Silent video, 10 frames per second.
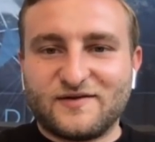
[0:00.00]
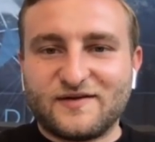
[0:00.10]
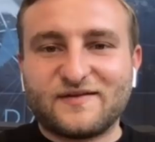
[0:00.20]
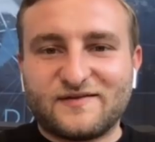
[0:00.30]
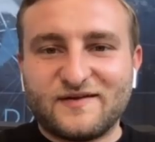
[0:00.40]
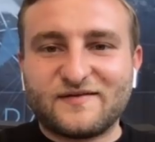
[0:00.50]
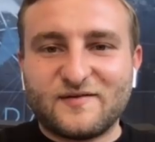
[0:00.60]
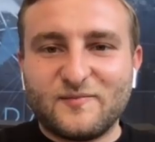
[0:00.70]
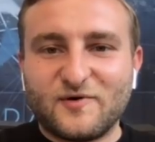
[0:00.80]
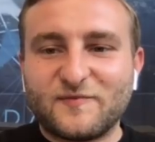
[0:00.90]
So this is
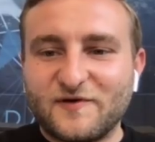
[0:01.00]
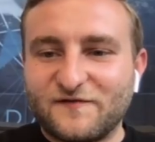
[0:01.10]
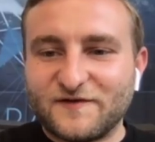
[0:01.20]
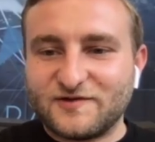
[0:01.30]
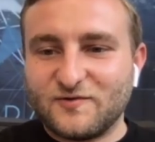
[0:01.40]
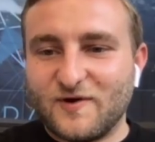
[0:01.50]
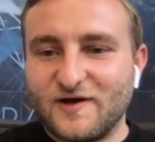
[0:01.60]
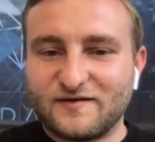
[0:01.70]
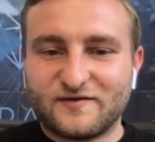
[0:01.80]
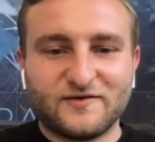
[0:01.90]
the most beneficial
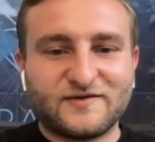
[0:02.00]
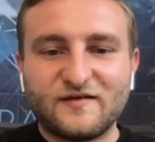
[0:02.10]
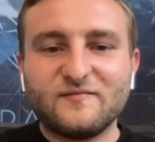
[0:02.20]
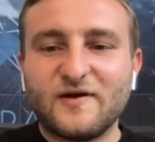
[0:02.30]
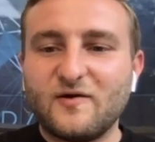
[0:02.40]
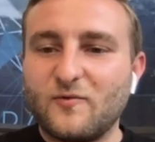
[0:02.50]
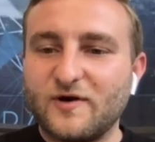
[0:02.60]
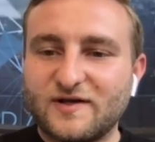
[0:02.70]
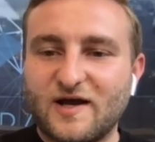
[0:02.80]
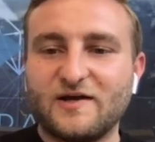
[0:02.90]
way. So it doesn't matter
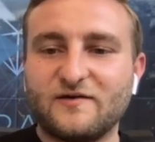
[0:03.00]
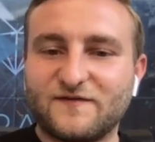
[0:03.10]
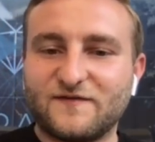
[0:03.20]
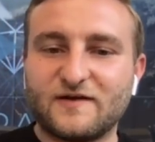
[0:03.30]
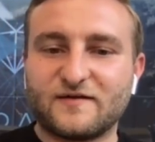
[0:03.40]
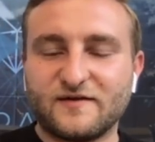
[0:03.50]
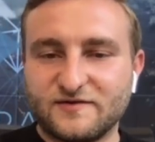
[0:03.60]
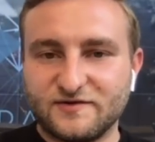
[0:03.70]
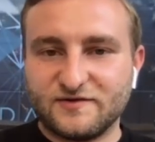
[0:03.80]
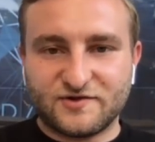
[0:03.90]
what kind of data set
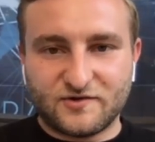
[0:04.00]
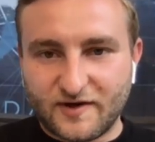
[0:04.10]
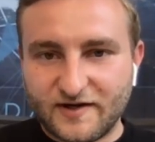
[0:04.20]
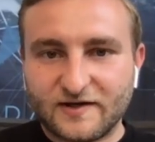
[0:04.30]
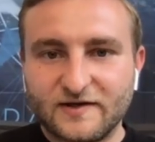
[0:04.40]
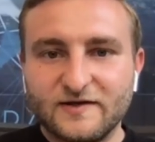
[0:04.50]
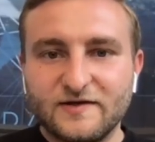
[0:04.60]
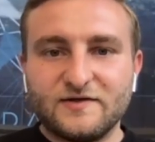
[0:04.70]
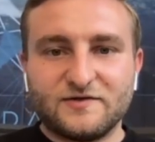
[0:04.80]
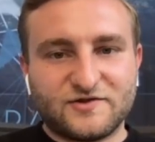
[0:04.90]
you're generating.
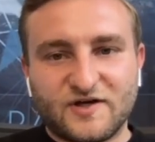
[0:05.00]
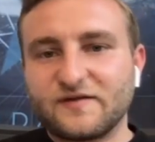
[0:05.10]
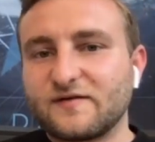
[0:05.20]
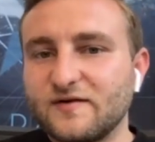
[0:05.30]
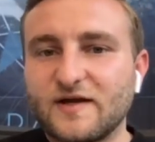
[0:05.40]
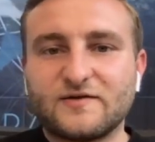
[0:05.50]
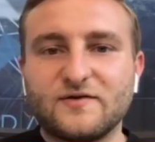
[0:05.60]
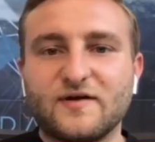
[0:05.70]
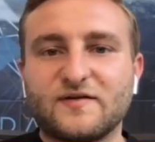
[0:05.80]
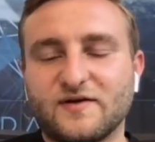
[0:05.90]
You just connect to
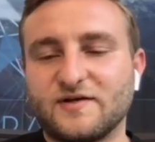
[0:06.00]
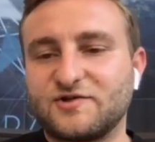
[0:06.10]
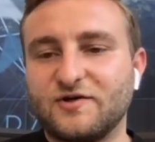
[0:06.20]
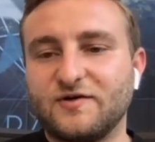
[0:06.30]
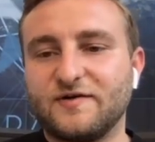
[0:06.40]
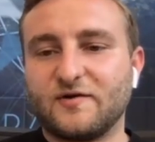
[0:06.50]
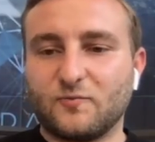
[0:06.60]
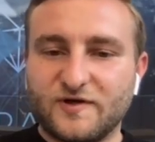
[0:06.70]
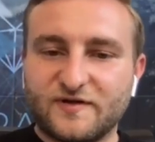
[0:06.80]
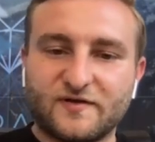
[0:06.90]
us, you get sure that
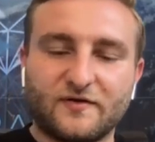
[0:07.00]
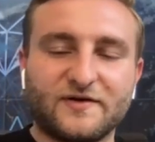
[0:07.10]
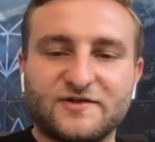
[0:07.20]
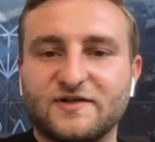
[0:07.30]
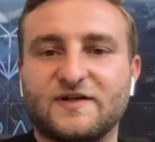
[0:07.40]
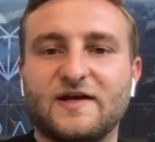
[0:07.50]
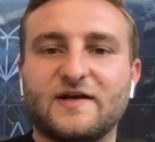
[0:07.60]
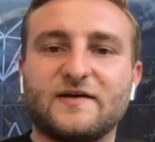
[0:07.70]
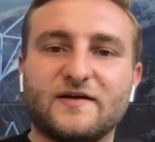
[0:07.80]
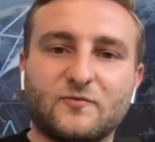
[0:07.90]
we storage the
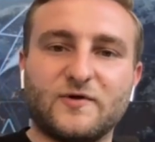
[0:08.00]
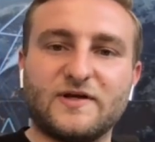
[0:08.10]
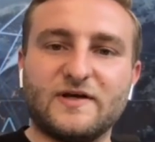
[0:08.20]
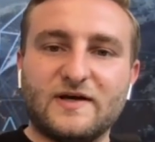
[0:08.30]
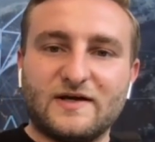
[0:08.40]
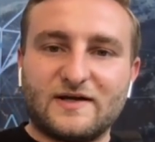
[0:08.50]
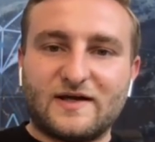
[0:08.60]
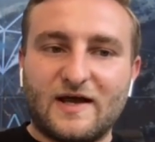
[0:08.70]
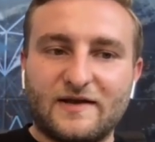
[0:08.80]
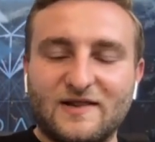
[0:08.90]
data, that we
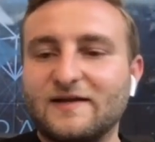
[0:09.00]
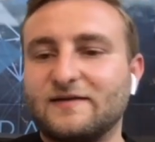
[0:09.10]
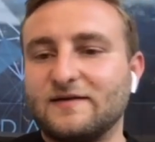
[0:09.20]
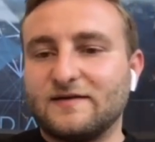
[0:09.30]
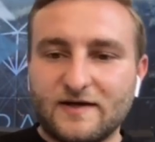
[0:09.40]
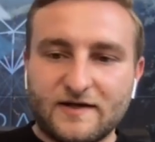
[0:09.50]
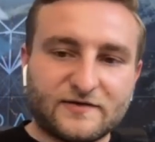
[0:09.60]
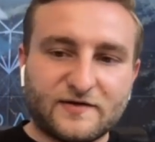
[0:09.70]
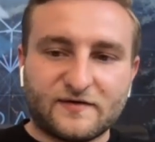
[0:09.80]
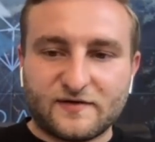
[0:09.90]
can let the data
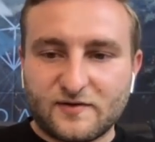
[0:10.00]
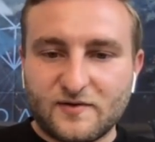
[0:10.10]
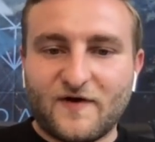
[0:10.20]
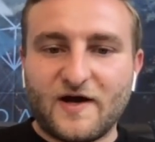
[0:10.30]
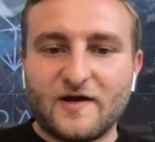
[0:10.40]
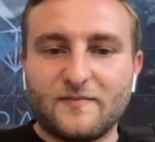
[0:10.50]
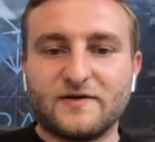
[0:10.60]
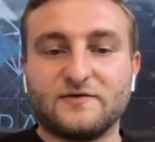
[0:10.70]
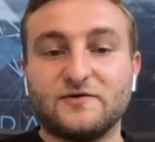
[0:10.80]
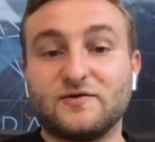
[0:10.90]
into the secure
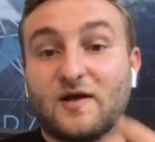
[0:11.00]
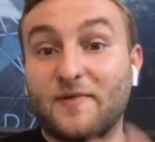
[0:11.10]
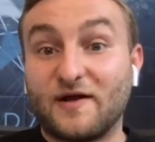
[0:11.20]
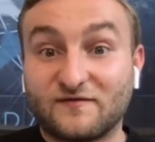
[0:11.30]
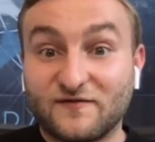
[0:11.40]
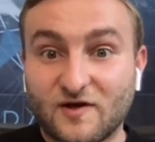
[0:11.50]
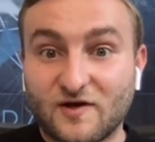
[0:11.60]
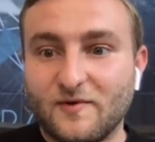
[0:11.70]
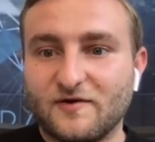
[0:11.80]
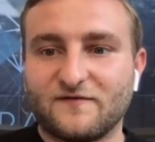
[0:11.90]
environment and you get passive
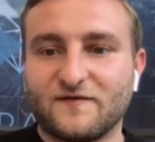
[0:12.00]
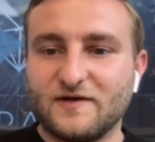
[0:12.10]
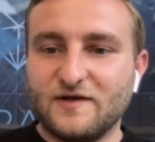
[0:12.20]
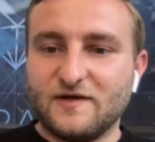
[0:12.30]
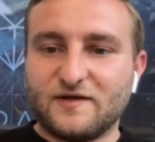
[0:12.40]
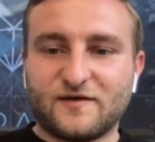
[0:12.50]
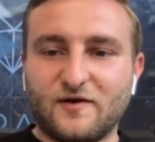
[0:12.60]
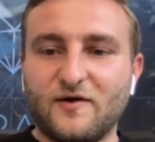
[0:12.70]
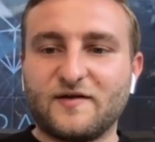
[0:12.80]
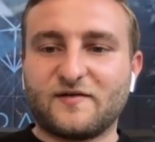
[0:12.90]
income out of it.
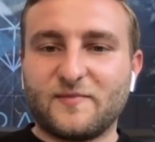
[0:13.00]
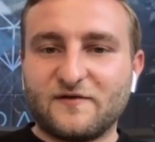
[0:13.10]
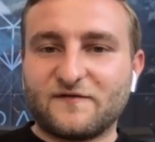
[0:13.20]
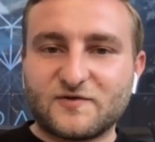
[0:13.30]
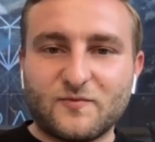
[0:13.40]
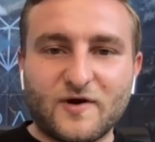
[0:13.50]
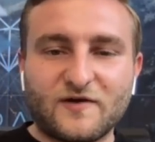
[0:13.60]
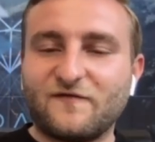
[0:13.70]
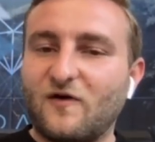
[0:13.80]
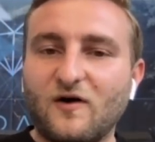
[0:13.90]
So it's a beneficial
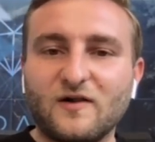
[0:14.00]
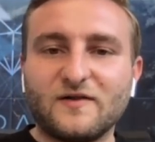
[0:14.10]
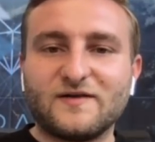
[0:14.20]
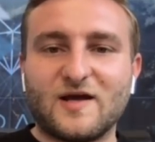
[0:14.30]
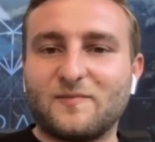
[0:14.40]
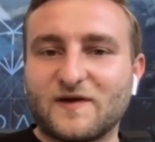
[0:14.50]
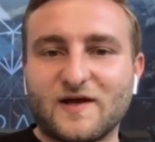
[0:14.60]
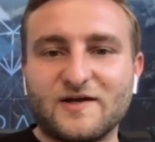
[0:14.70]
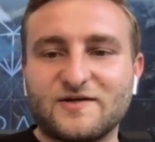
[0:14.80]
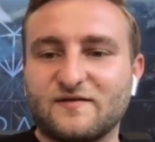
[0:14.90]
way for all the
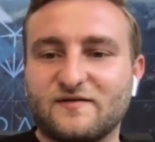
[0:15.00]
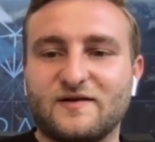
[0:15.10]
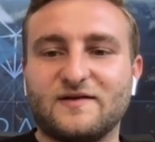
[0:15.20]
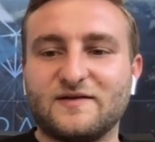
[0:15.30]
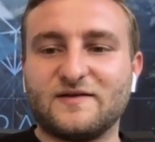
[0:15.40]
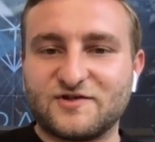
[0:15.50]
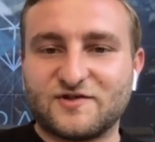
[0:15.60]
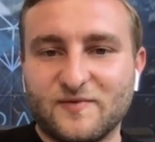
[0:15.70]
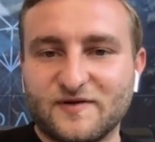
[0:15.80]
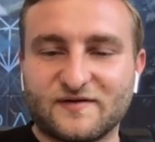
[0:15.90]
applications and
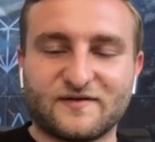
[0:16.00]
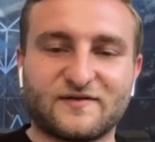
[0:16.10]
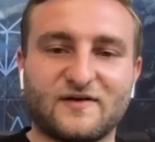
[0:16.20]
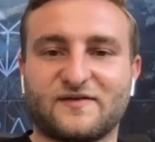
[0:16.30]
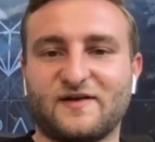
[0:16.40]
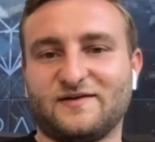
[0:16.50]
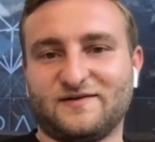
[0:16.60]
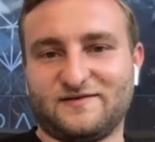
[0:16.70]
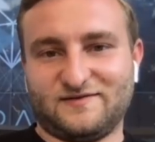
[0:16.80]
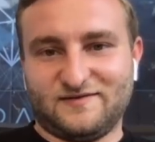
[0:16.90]
digital businesses outside.